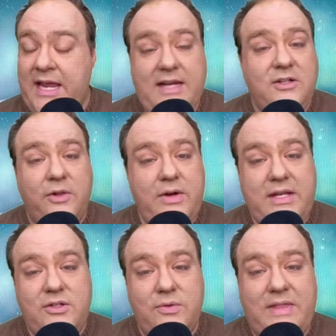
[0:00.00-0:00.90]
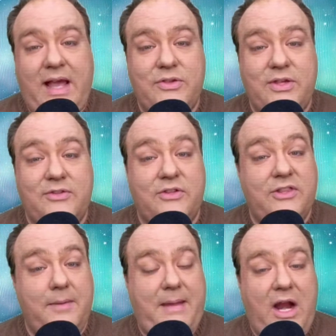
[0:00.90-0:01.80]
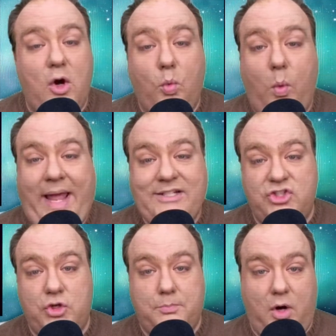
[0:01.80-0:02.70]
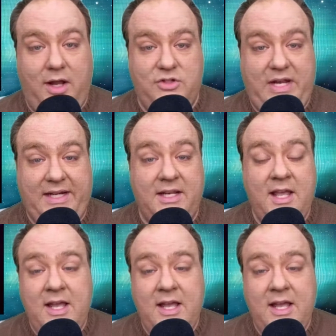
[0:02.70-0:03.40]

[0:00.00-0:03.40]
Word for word: including 2000's The Bear Wench Project,